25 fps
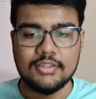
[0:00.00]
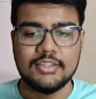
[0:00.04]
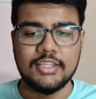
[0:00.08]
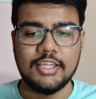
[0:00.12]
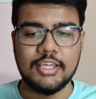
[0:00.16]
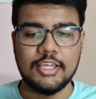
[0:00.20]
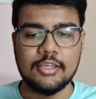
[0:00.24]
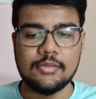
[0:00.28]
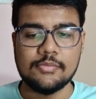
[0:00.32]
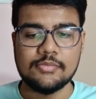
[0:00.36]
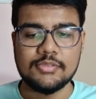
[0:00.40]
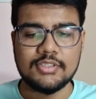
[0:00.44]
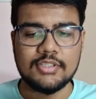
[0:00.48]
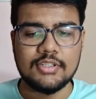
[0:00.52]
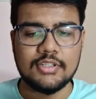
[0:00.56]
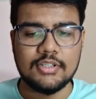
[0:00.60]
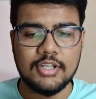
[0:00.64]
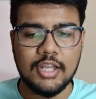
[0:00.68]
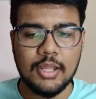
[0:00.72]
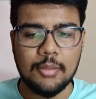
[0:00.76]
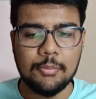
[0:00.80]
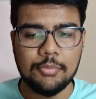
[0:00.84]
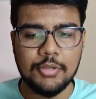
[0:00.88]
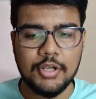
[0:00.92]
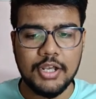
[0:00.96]
themes,
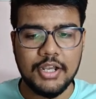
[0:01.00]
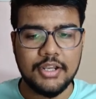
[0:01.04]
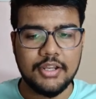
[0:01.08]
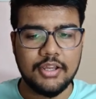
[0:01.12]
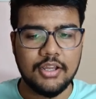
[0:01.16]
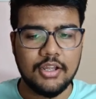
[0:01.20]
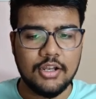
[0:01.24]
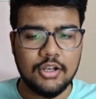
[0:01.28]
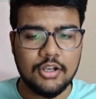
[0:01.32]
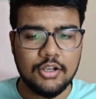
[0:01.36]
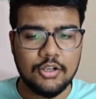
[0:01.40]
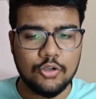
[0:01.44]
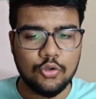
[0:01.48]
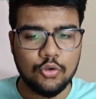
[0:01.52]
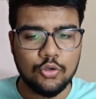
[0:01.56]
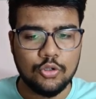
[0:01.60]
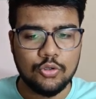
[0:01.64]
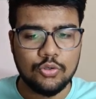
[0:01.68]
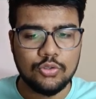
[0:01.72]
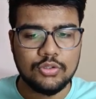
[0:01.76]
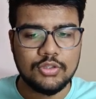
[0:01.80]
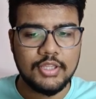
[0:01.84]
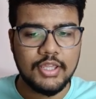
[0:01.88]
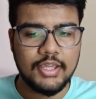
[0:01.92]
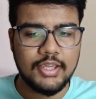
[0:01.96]
template. Do
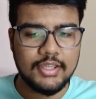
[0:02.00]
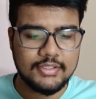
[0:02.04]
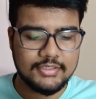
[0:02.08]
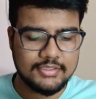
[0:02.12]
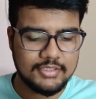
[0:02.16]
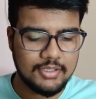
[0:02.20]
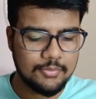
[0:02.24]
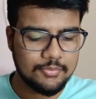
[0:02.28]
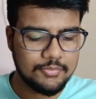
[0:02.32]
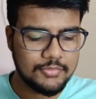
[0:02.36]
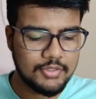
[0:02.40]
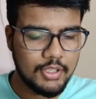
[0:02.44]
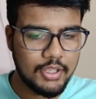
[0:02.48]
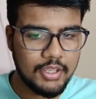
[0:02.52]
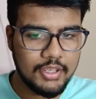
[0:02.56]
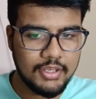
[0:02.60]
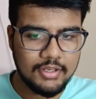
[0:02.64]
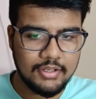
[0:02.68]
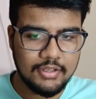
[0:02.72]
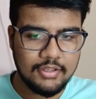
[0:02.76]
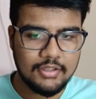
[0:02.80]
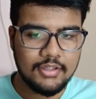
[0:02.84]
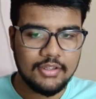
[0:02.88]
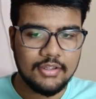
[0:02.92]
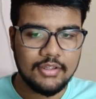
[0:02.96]
you think
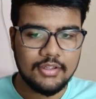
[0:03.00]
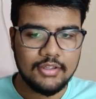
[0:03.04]
something?